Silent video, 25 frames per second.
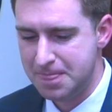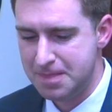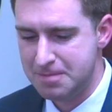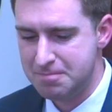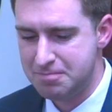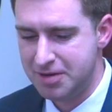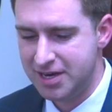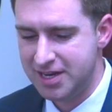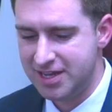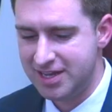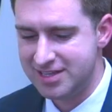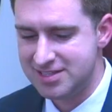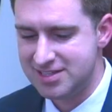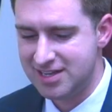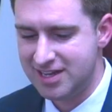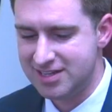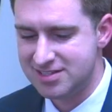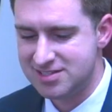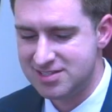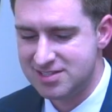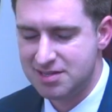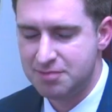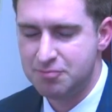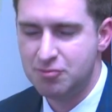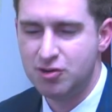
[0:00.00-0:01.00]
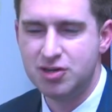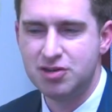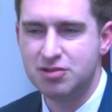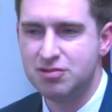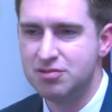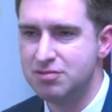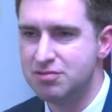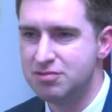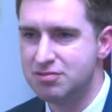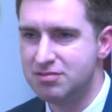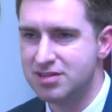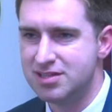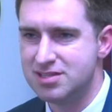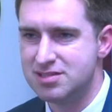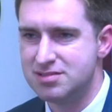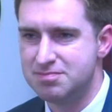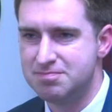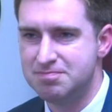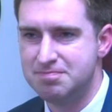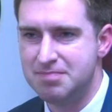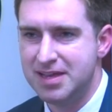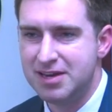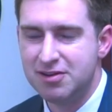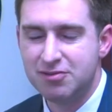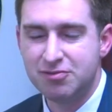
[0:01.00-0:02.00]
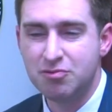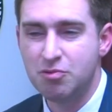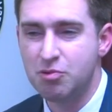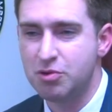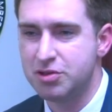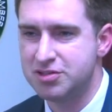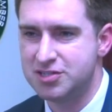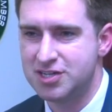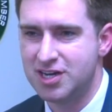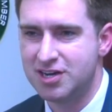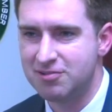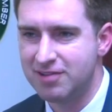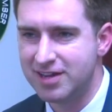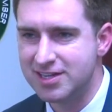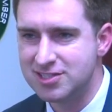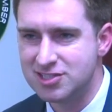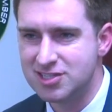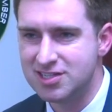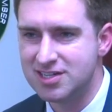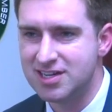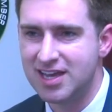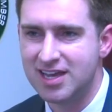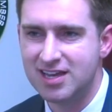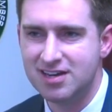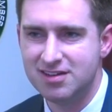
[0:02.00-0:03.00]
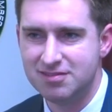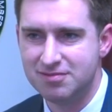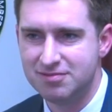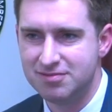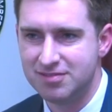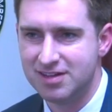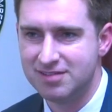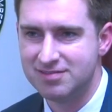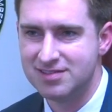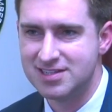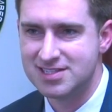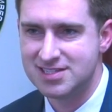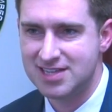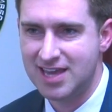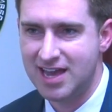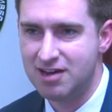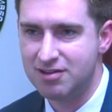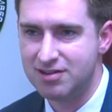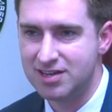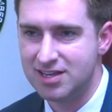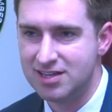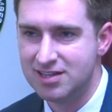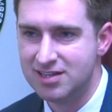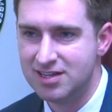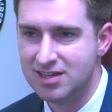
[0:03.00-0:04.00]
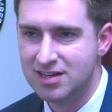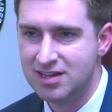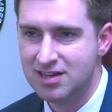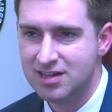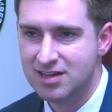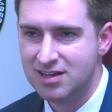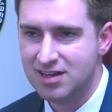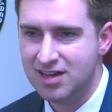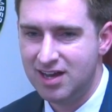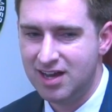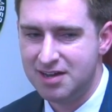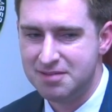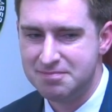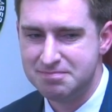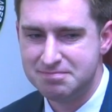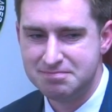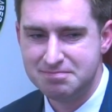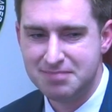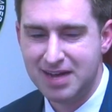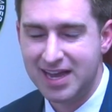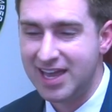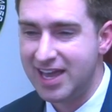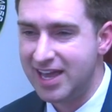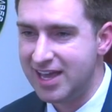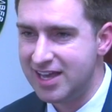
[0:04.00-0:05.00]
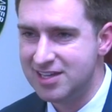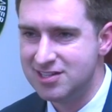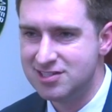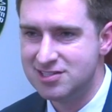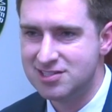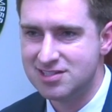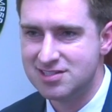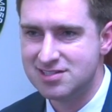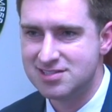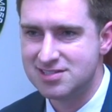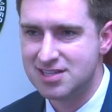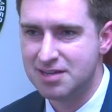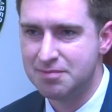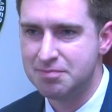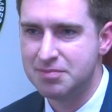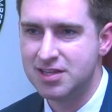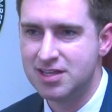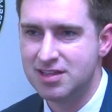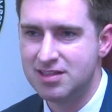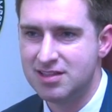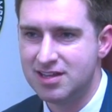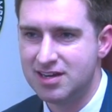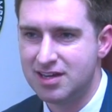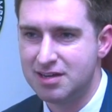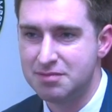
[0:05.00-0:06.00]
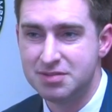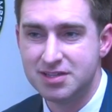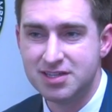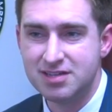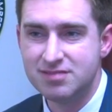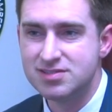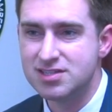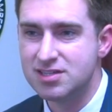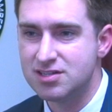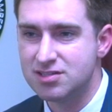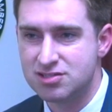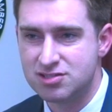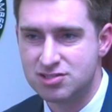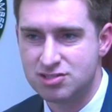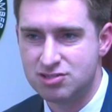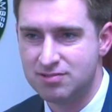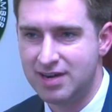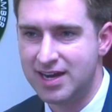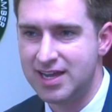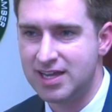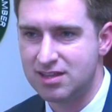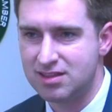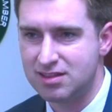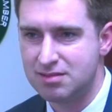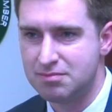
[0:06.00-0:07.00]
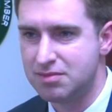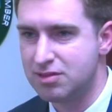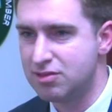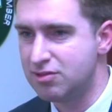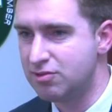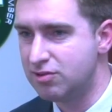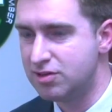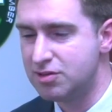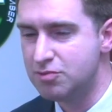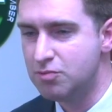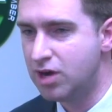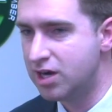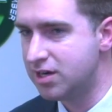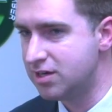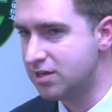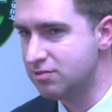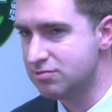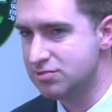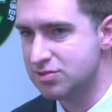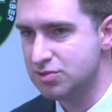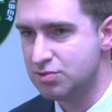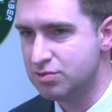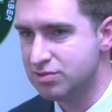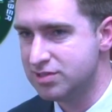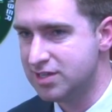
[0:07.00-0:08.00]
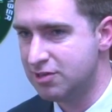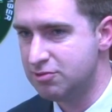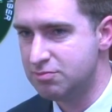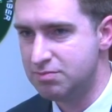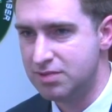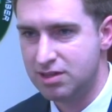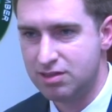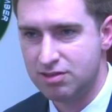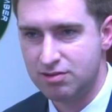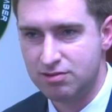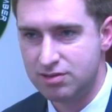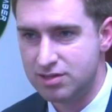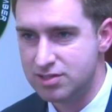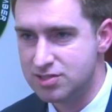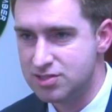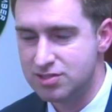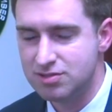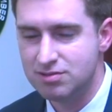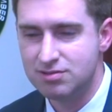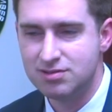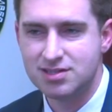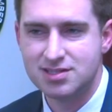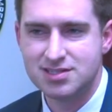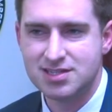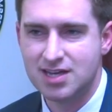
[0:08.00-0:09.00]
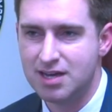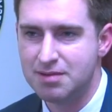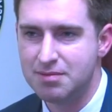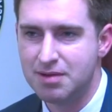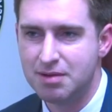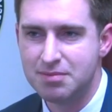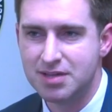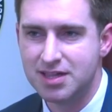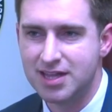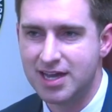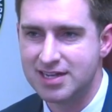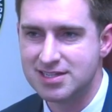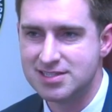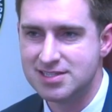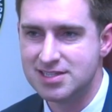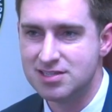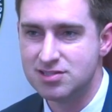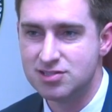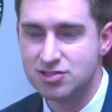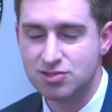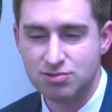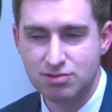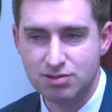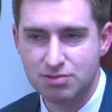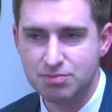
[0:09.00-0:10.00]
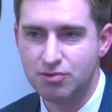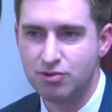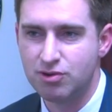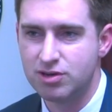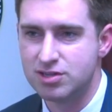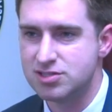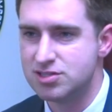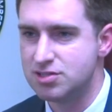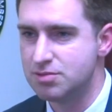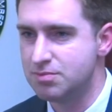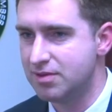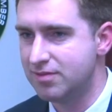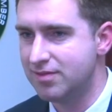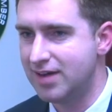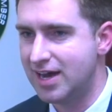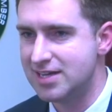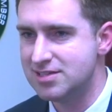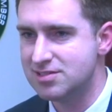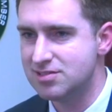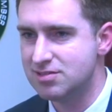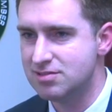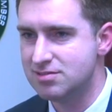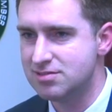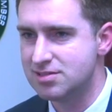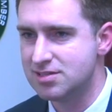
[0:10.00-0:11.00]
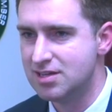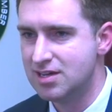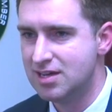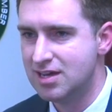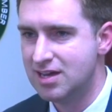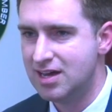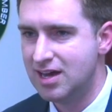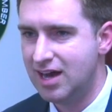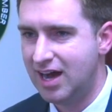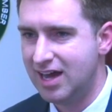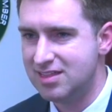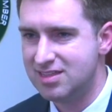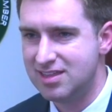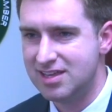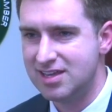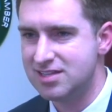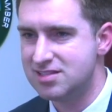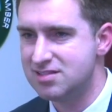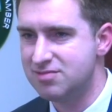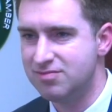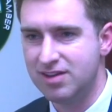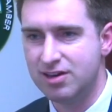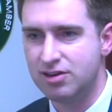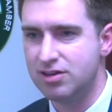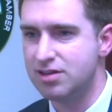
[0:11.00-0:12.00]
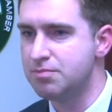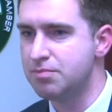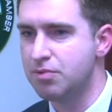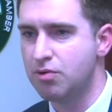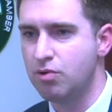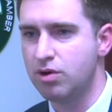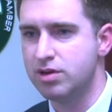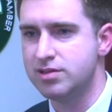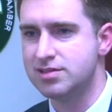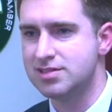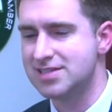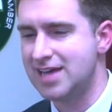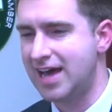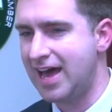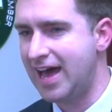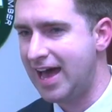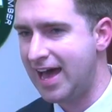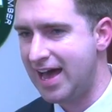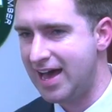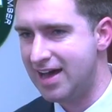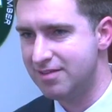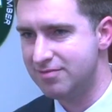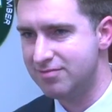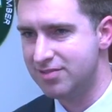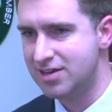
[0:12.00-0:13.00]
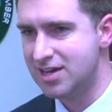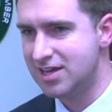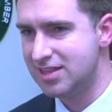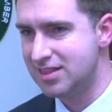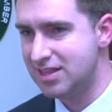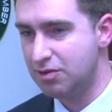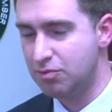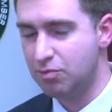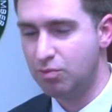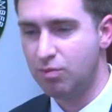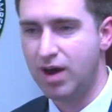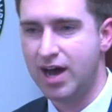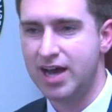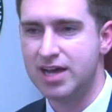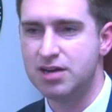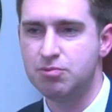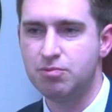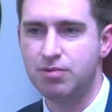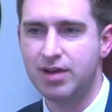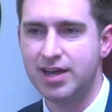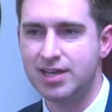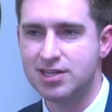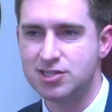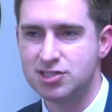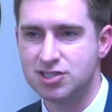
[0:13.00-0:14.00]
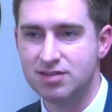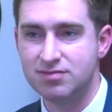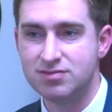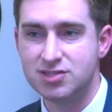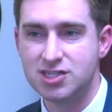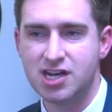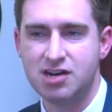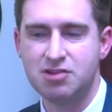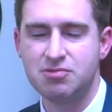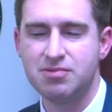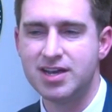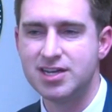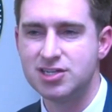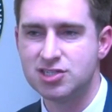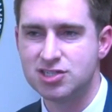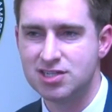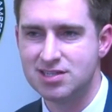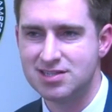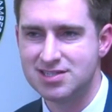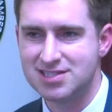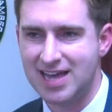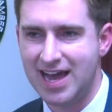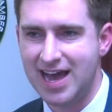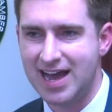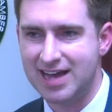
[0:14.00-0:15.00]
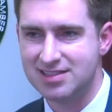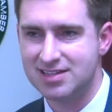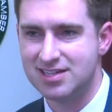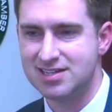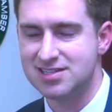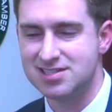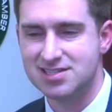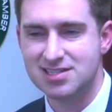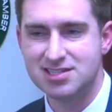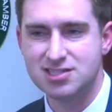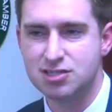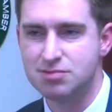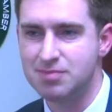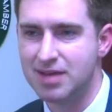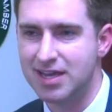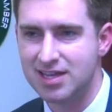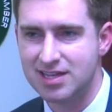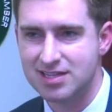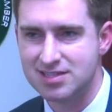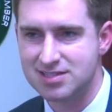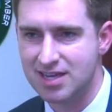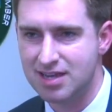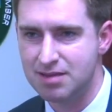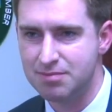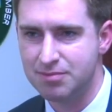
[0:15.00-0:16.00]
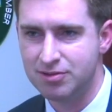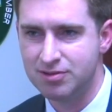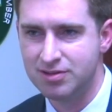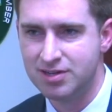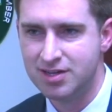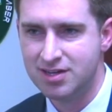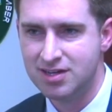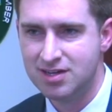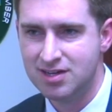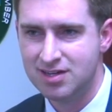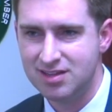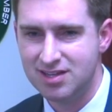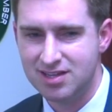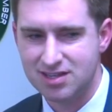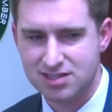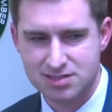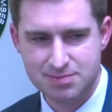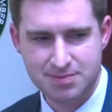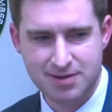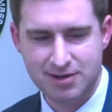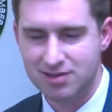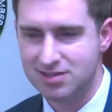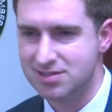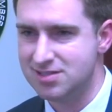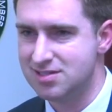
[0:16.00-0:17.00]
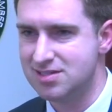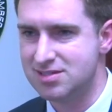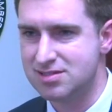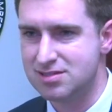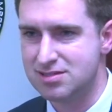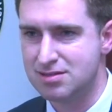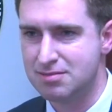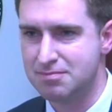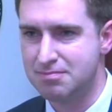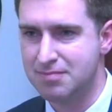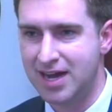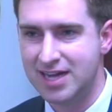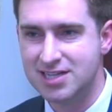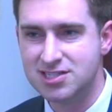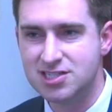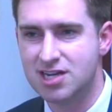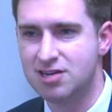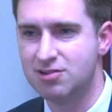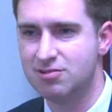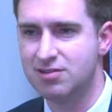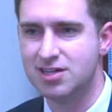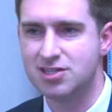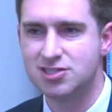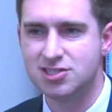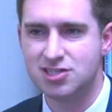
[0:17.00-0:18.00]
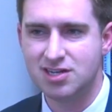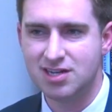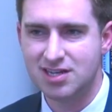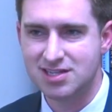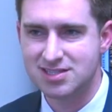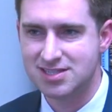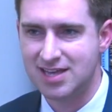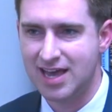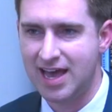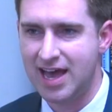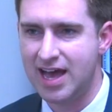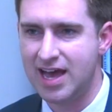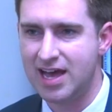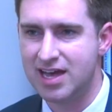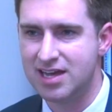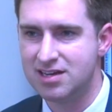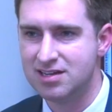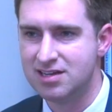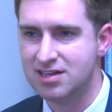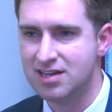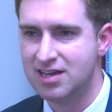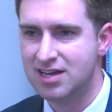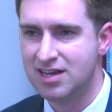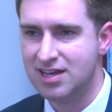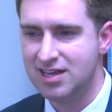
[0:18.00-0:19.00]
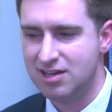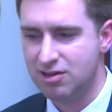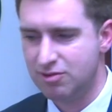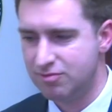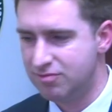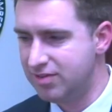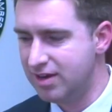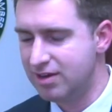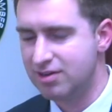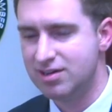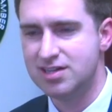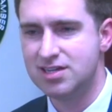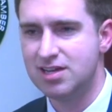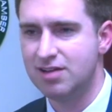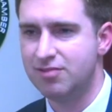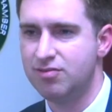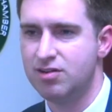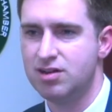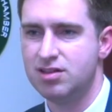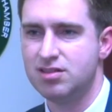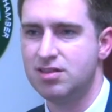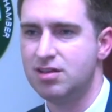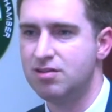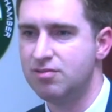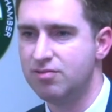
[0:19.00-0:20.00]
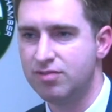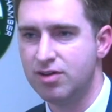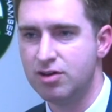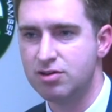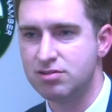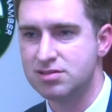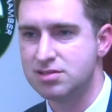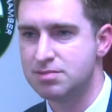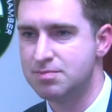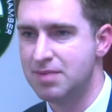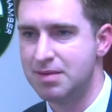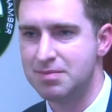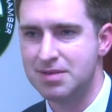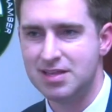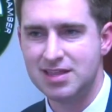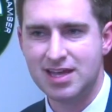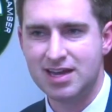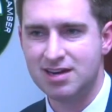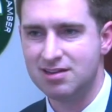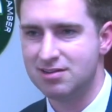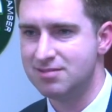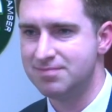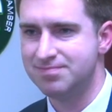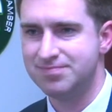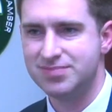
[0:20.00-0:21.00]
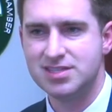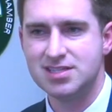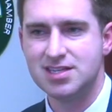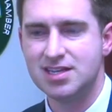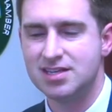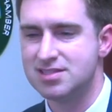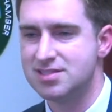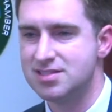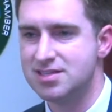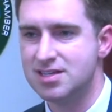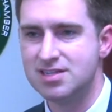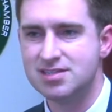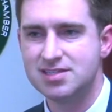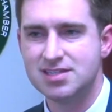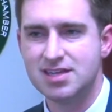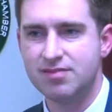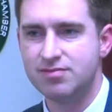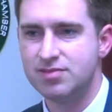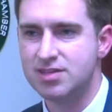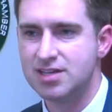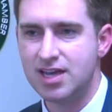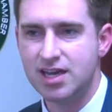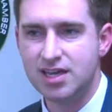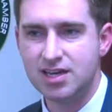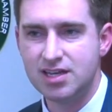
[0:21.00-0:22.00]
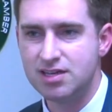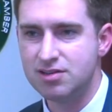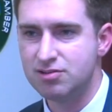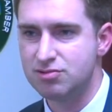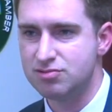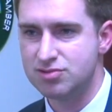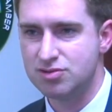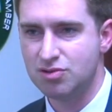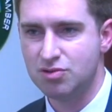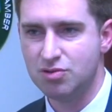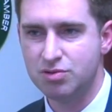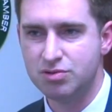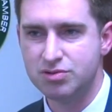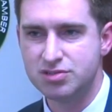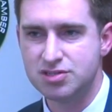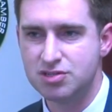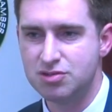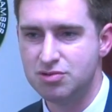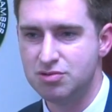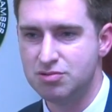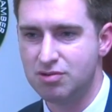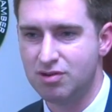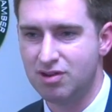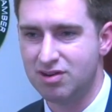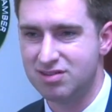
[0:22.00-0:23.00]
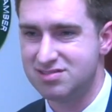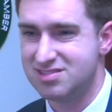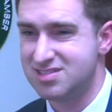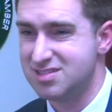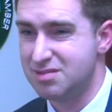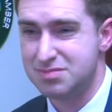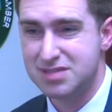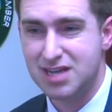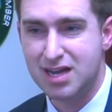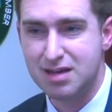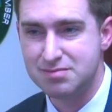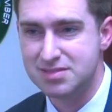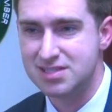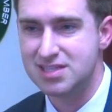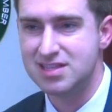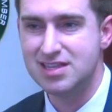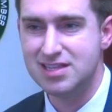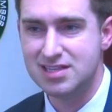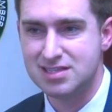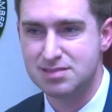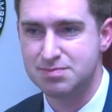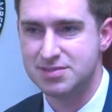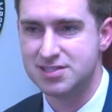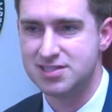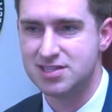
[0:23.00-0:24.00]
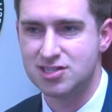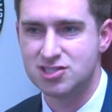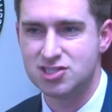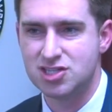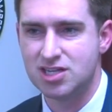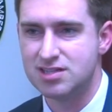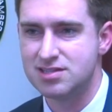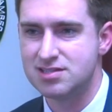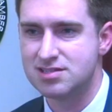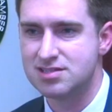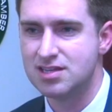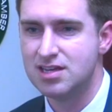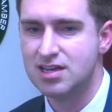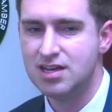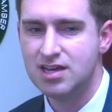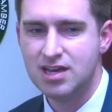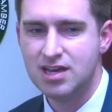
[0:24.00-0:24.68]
But as someone who has been a fourth-generation native of this county, my age is something that I believe is a strength. I'm 31 years old. I would be 32 at the time I'm elected to the Board of Supervisors. I think it's very important to have that wide range of generations at the decision-making table. The experiences my generation has had are very different than folks maybe that are 60, 70, 80 years old who are sometimes in these positions.